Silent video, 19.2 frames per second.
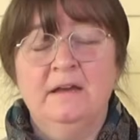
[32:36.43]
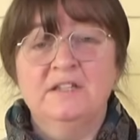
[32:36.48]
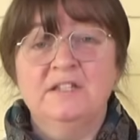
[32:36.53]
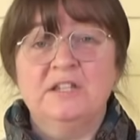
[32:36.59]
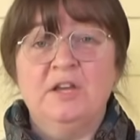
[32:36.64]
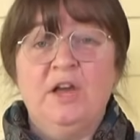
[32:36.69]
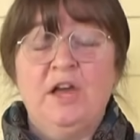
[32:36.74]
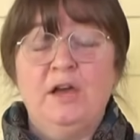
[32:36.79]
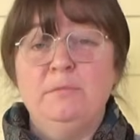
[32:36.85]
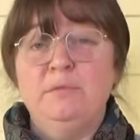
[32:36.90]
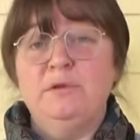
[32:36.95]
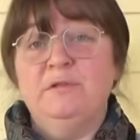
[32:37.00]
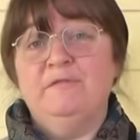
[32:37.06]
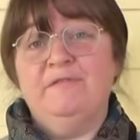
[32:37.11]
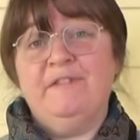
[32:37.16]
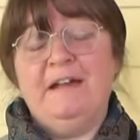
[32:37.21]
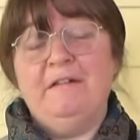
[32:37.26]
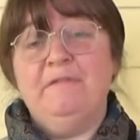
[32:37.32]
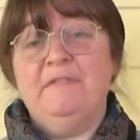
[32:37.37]
So I hope you
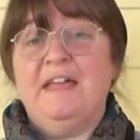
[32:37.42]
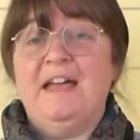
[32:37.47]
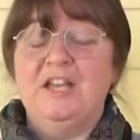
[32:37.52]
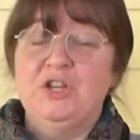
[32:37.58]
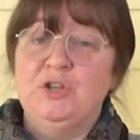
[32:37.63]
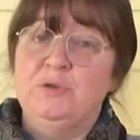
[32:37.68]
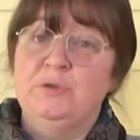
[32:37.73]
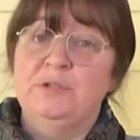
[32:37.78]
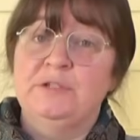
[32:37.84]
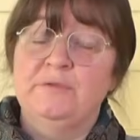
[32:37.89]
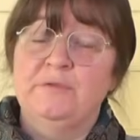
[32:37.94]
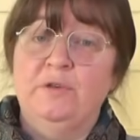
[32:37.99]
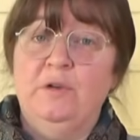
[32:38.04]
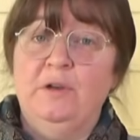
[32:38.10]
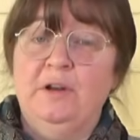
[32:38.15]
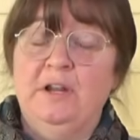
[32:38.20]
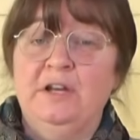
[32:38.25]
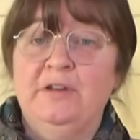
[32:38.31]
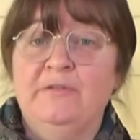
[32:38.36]
found that
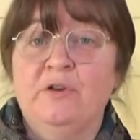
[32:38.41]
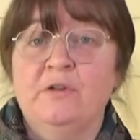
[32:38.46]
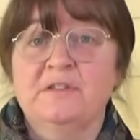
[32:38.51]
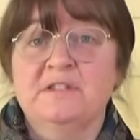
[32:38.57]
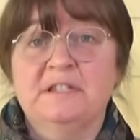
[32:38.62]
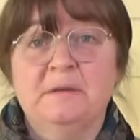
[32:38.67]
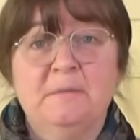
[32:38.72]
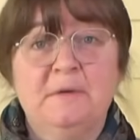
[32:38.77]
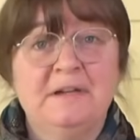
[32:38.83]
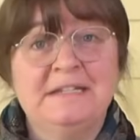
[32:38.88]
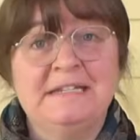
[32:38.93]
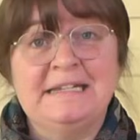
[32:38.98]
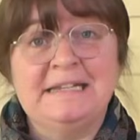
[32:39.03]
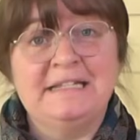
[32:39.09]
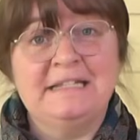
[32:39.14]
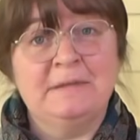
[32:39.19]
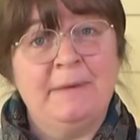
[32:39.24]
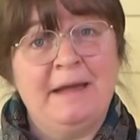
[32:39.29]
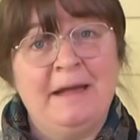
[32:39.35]
useful, and you've got some
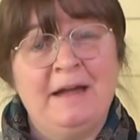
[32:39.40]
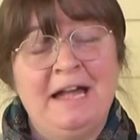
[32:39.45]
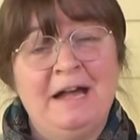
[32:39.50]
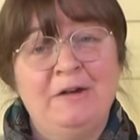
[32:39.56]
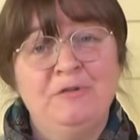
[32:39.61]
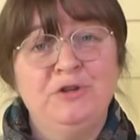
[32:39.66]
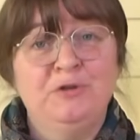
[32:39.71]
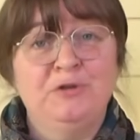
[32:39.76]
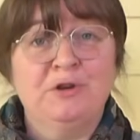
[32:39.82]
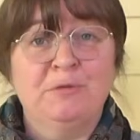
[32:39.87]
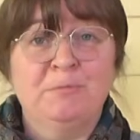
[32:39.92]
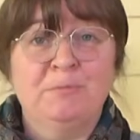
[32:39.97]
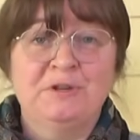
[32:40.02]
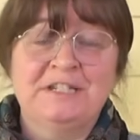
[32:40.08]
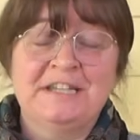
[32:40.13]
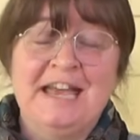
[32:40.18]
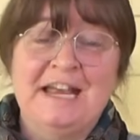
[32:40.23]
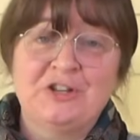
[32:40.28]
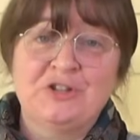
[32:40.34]
ideas about how you can
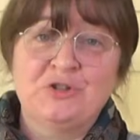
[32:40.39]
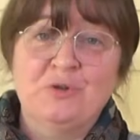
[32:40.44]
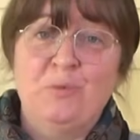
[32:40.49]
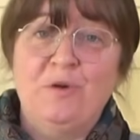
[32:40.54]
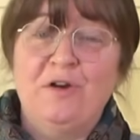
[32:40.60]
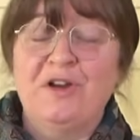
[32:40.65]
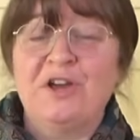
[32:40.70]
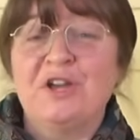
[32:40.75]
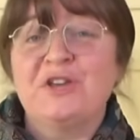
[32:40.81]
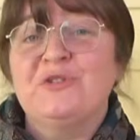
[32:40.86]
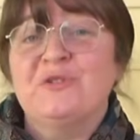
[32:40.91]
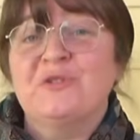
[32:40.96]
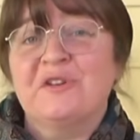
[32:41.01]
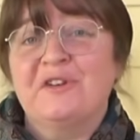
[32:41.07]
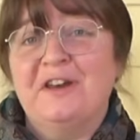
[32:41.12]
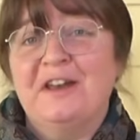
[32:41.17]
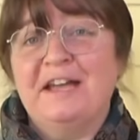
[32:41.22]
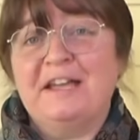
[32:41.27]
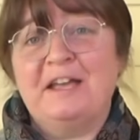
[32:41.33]
protect your work and you
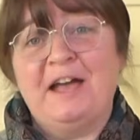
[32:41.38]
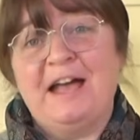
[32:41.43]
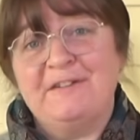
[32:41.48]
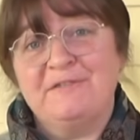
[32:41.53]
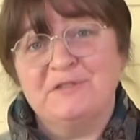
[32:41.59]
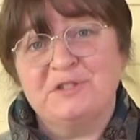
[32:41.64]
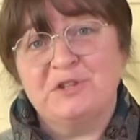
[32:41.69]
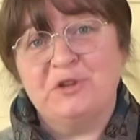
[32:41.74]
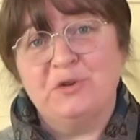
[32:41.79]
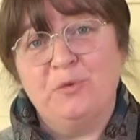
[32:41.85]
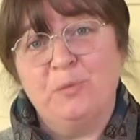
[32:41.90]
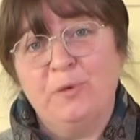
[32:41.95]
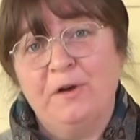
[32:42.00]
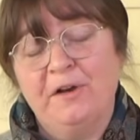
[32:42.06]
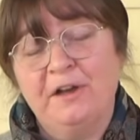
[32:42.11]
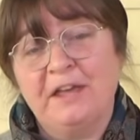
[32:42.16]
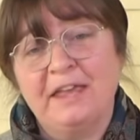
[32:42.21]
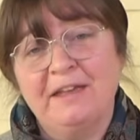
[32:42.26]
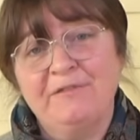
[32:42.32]
can look after your
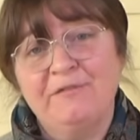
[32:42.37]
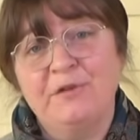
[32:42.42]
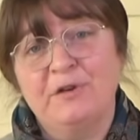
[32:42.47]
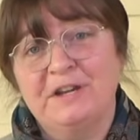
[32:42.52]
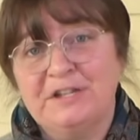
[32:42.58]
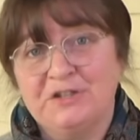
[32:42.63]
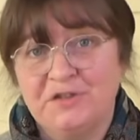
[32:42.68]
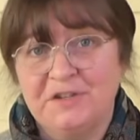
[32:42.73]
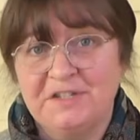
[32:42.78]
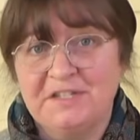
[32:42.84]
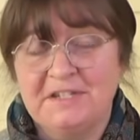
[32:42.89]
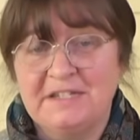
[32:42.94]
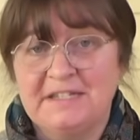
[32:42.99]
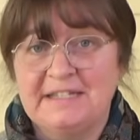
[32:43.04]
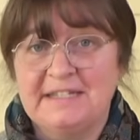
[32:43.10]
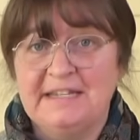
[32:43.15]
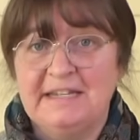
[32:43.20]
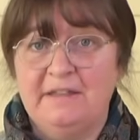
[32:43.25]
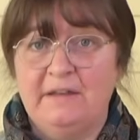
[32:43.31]
work. If you're interested
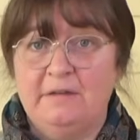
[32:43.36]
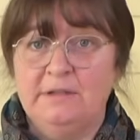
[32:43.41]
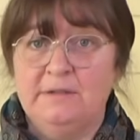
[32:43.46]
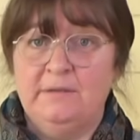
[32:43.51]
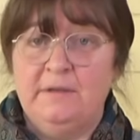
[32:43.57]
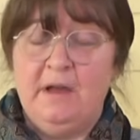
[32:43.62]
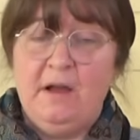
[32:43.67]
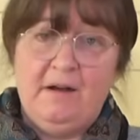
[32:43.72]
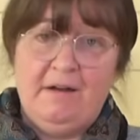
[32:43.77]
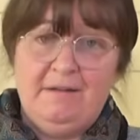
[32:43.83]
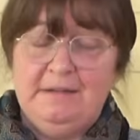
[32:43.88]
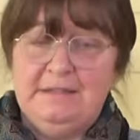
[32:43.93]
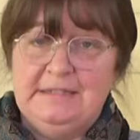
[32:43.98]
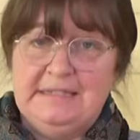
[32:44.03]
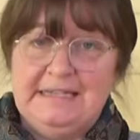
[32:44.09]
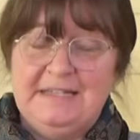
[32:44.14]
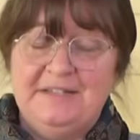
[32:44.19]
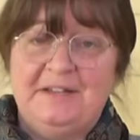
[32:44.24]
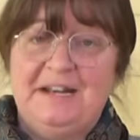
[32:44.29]
to see those
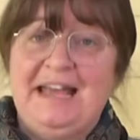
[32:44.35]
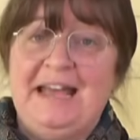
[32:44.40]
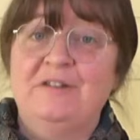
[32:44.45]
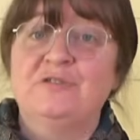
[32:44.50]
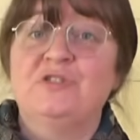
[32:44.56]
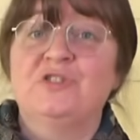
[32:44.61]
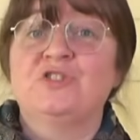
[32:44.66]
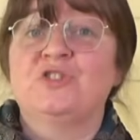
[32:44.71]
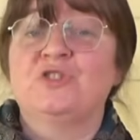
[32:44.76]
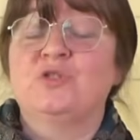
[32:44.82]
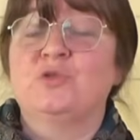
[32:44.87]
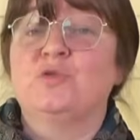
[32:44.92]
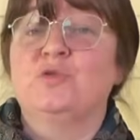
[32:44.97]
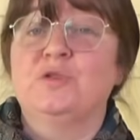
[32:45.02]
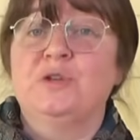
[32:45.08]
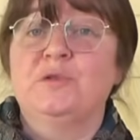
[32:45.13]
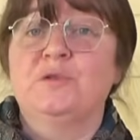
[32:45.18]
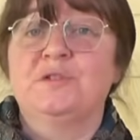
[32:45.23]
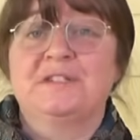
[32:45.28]
ideas on how to
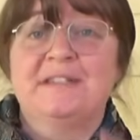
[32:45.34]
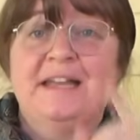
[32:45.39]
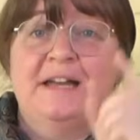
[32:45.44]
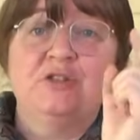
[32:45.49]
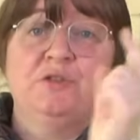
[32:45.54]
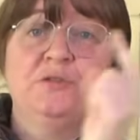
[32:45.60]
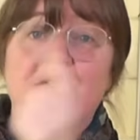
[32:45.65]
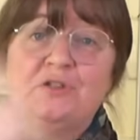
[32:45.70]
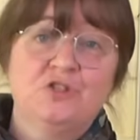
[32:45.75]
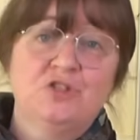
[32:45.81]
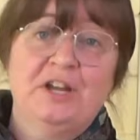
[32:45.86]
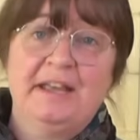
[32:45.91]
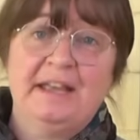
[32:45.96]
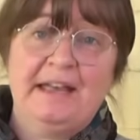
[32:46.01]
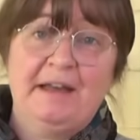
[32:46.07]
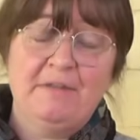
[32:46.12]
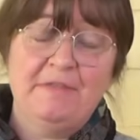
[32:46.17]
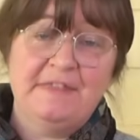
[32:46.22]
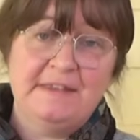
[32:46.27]
store your stash, you can
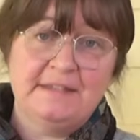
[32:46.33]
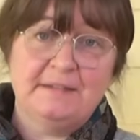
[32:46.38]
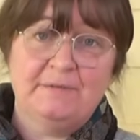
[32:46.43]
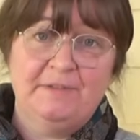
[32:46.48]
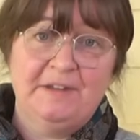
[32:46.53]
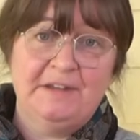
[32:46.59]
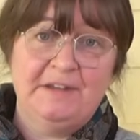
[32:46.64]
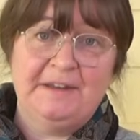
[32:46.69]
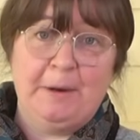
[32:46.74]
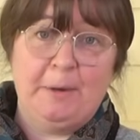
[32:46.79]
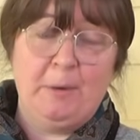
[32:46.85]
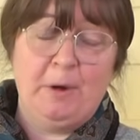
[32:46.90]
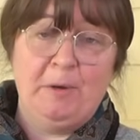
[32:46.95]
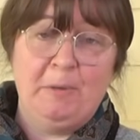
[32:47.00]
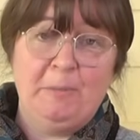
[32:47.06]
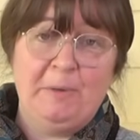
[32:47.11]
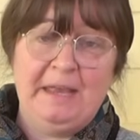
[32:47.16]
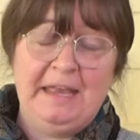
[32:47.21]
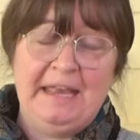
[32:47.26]
check out this video
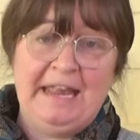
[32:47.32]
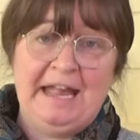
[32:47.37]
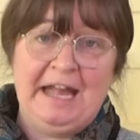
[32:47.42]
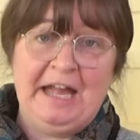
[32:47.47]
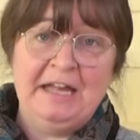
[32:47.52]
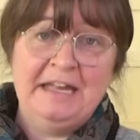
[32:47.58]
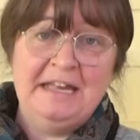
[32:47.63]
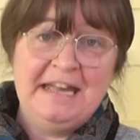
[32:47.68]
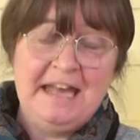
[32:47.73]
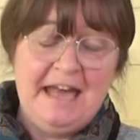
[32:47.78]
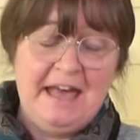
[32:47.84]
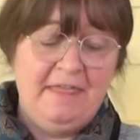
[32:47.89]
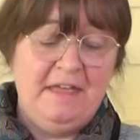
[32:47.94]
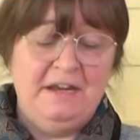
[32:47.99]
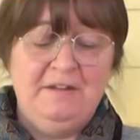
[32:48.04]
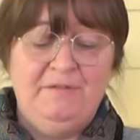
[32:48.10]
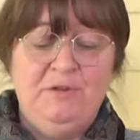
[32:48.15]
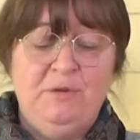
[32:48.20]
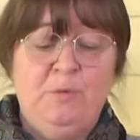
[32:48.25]
up here. And
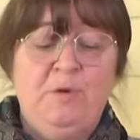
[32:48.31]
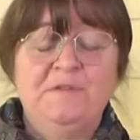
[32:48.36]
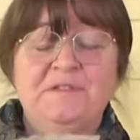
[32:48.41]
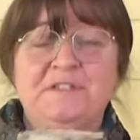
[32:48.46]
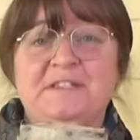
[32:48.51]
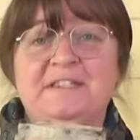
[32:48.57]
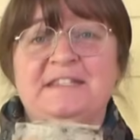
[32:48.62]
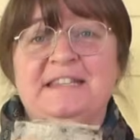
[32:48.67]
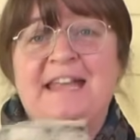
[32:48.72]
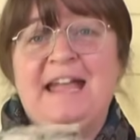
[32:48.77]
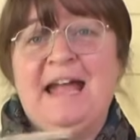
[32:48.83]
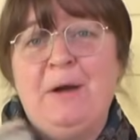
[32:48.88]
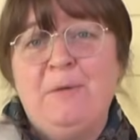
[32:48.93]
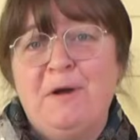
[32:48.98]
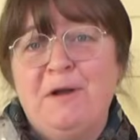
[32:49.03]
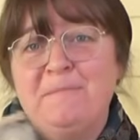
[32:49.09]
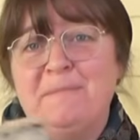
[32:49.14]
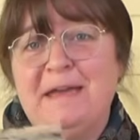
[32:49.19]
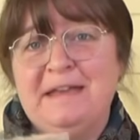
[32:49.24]
then if you want to see
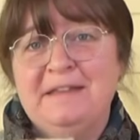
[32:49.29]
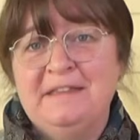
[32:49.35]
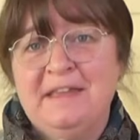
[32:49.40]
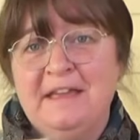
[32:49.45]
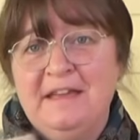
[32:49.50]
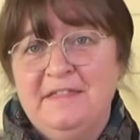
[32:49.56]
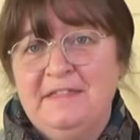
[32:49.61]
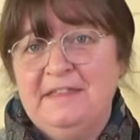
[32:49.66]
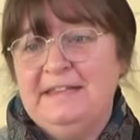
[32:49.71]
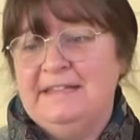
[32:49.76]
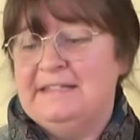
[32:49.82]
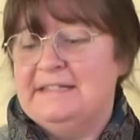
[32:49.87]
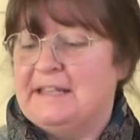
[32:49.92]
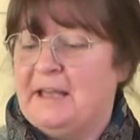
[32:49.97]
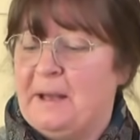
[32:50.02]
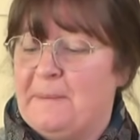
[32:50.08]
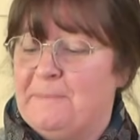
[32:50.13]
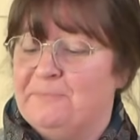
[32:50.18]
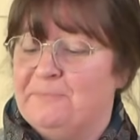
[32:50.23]
how I made these